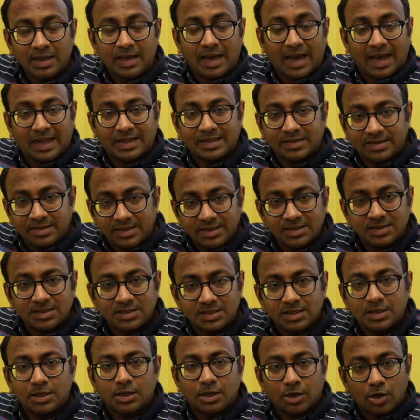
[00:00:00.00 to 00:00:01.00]
And
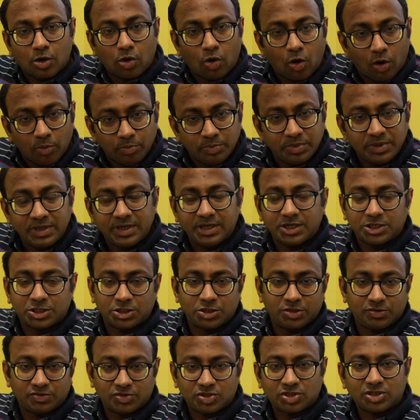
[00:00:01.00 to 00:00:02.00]
this
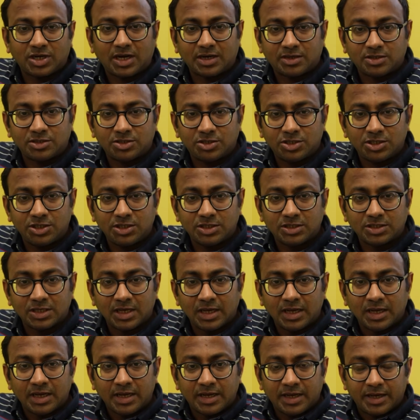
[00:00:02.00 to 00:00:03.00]
combination of strategies
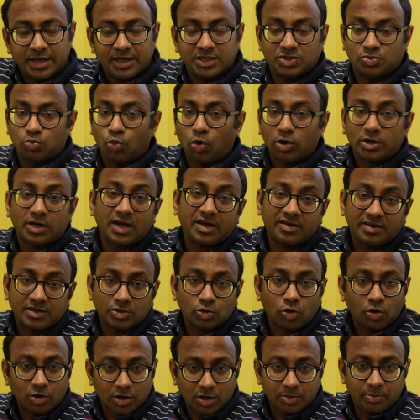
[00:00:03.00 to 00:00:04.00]
is what I
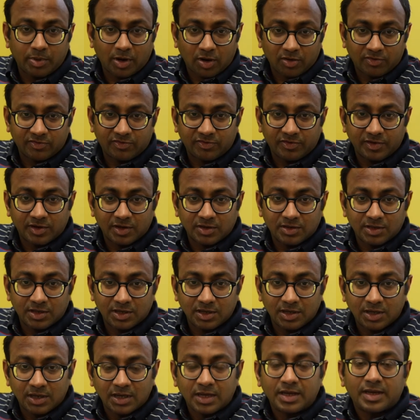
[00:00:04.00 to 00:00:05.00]
talk about
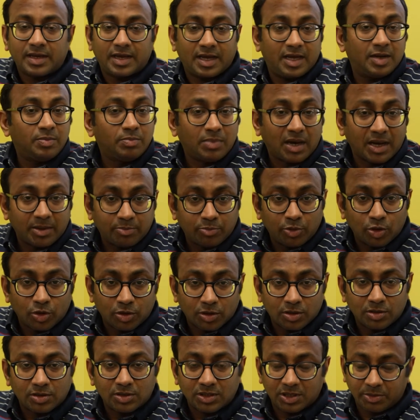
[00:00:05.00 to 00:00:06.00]
further in my book,
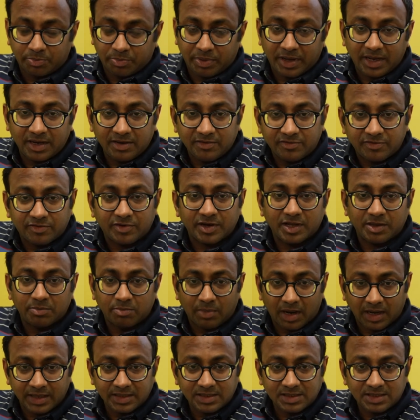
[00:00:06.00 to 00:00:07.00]
The Pain-Free
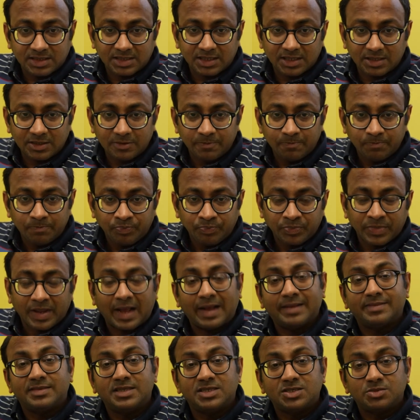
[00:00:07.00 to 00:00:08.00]
Mindset.
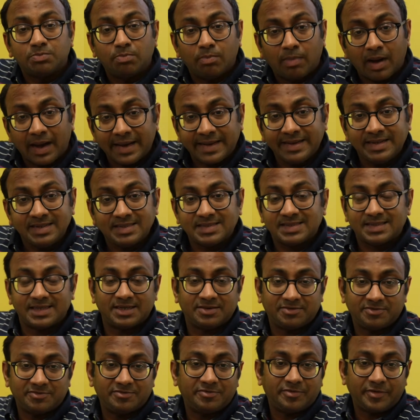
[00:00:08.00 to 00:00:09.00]
And this mindset
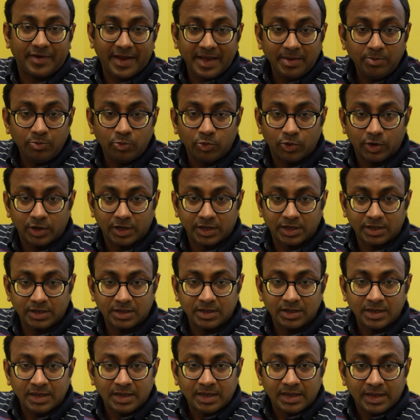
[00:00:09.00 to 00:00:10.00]
framework
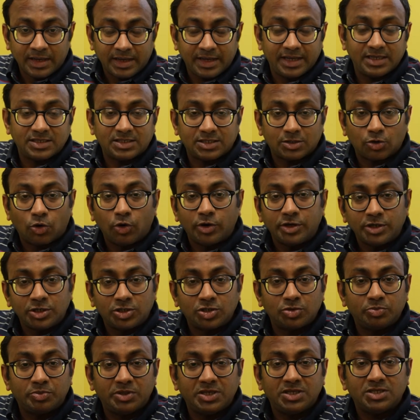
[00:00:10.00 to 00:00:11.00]
is going
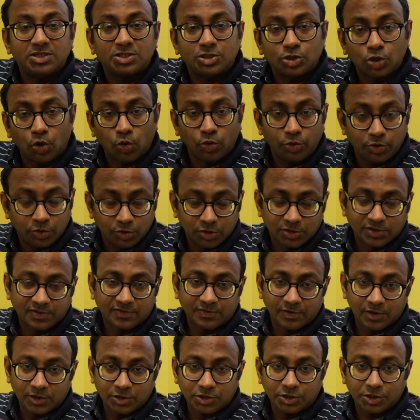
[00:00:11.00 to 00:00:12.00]
to be so
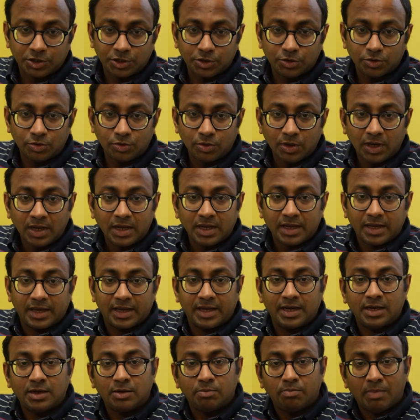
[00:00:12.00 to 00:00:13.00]
useful to you
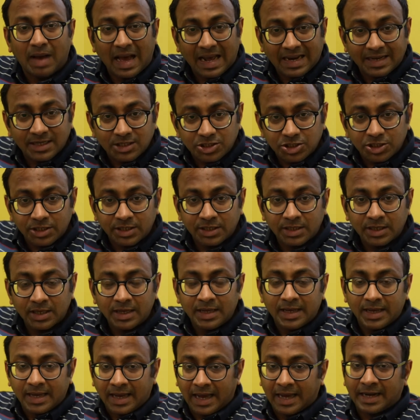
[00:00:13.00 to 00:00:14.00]
in managing
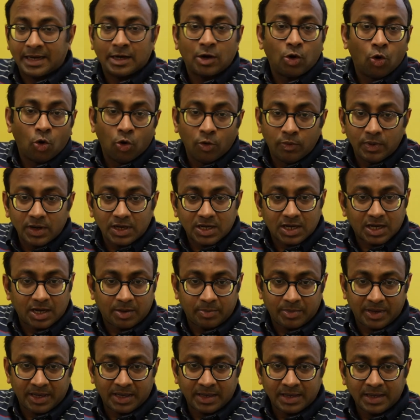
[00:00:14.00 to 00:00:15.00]
and
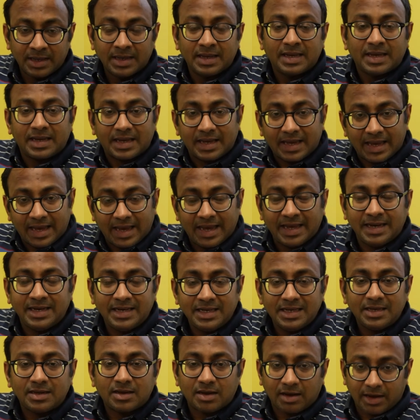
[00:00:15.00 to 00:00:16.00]
overcoming
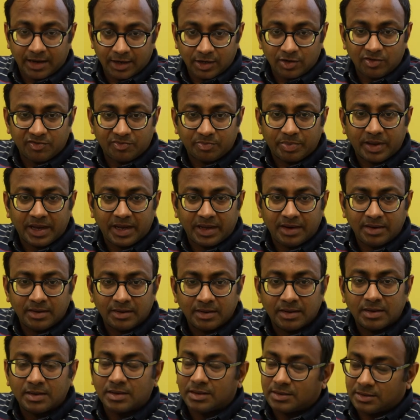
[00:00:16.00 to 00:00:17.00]
any kind of pain
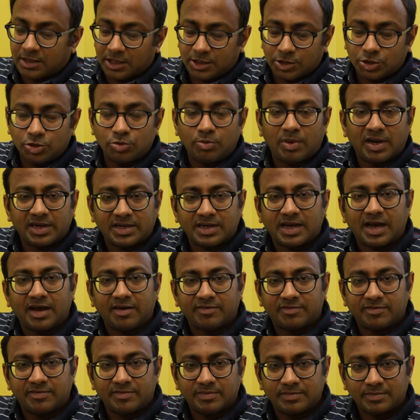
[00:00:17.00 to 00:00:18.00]
that you might
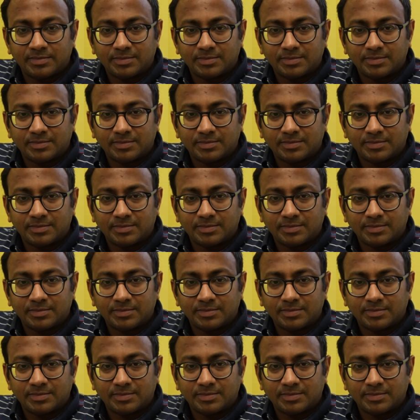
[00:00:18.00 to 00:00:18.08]
have.